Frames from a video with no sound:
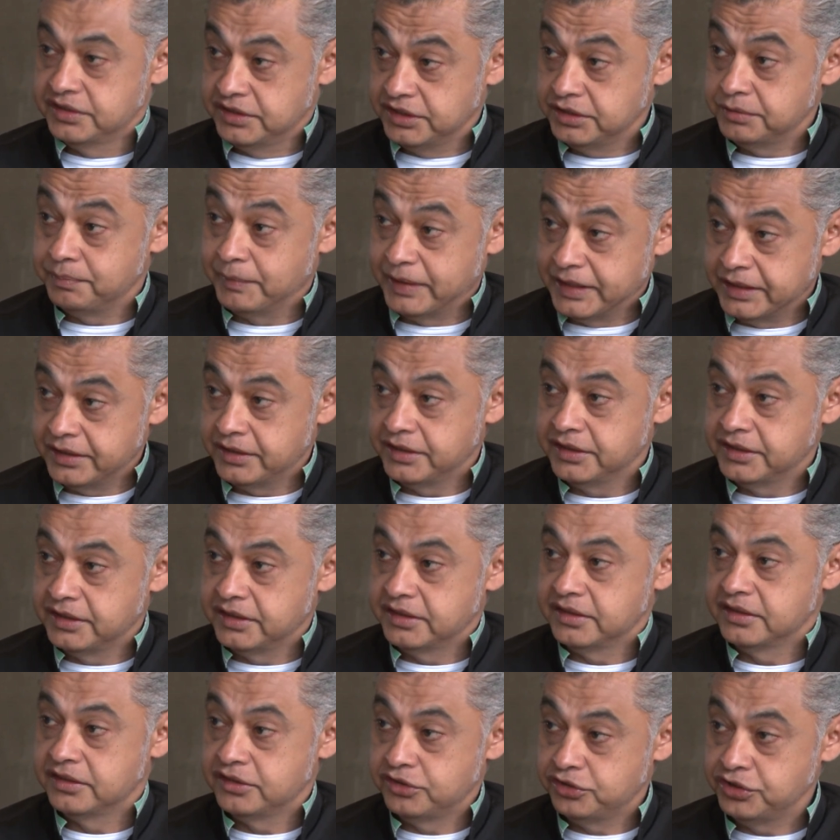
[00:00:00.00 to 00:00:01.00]
This is my third,
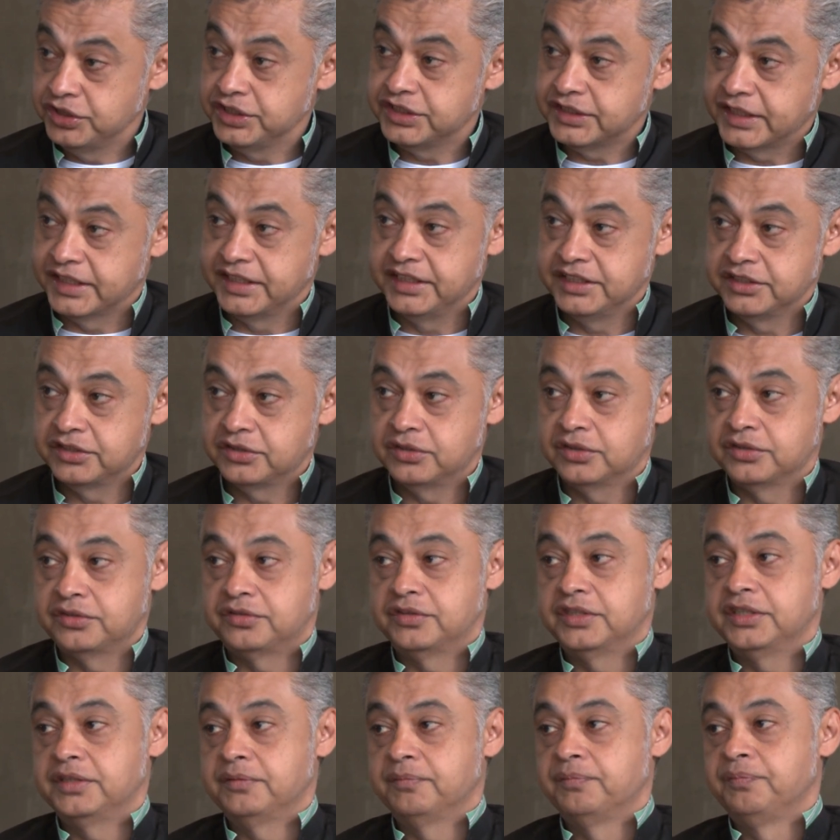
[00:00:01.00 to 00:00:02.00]
three signing stores,
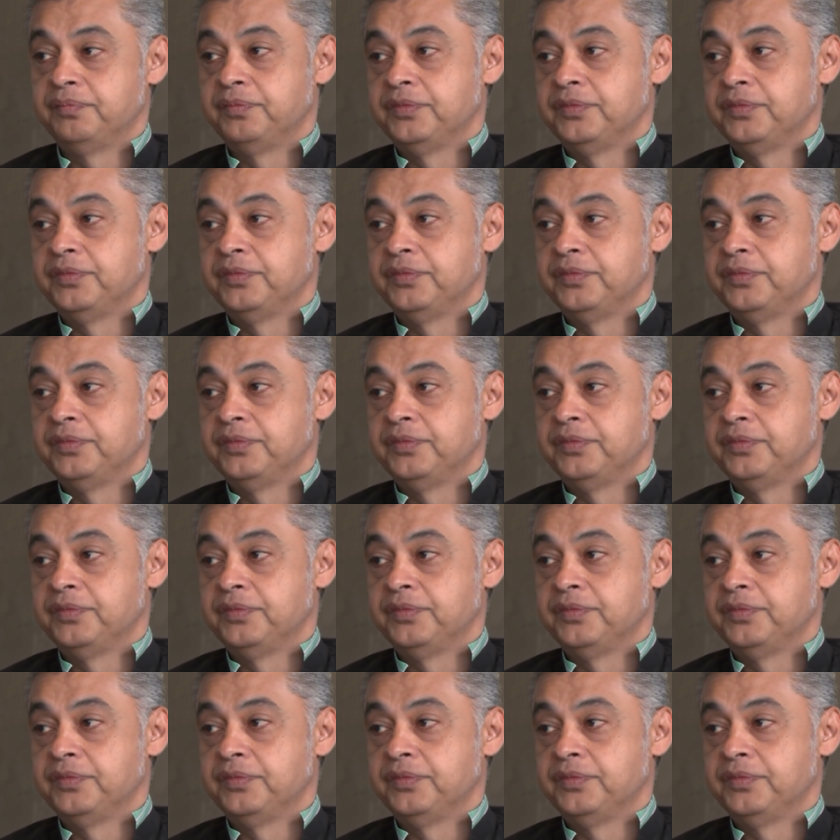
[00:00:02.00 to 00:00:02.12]
right?